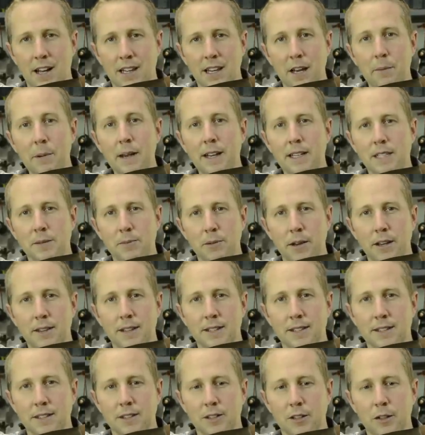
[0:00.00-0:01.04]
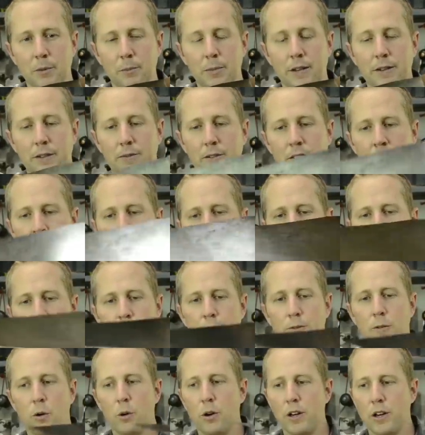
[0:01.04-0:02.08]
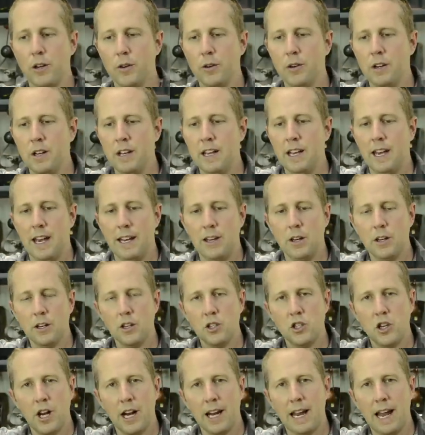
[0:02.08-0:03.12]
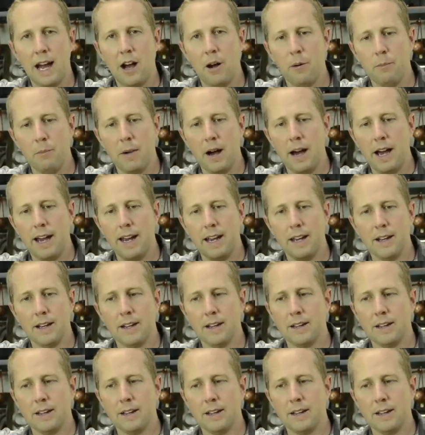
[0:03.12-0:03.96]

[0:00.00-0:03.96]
Let me explain this a little bit for you. And you can check out my